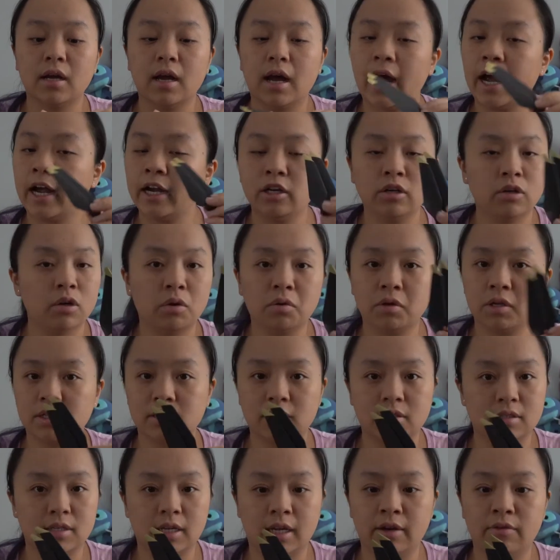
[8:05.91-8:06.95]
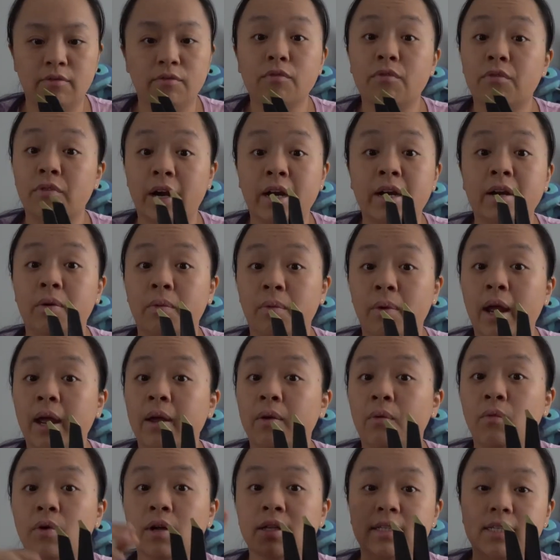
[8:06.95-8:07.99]
I noticed it right away
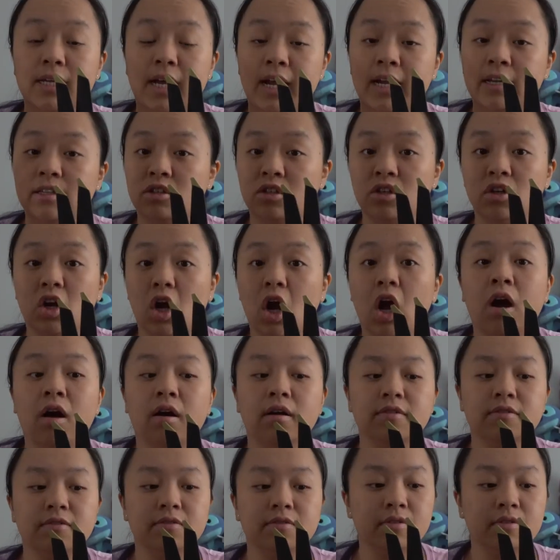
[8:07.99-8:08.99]
once I took off.